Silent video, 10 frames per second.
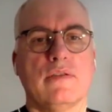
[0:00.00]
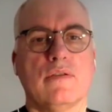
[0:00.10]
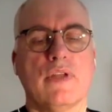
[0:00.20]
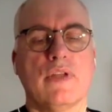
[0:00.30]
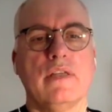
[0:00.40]

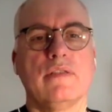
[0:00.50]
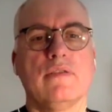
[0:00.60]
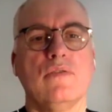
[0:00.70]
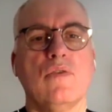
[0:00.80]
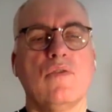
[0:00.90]
So there is
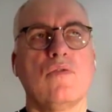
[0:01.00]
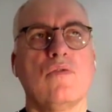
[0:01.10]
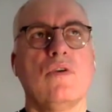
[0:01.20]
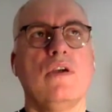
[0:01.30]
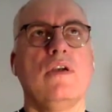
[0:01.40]

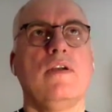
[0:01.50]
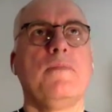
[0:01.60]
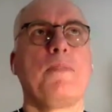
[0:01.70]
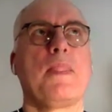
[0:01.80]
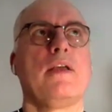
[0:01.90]
no
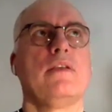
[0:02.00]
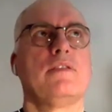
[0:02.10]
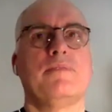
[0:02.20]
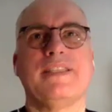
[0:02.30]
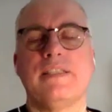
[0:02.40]

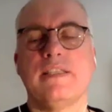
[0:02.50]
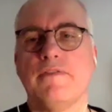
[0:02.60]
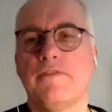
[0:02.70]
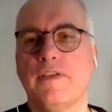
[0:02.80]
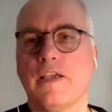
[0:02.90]

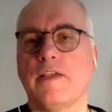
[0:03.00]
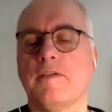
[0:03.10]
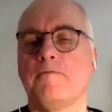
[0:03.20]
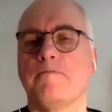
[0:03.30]
specific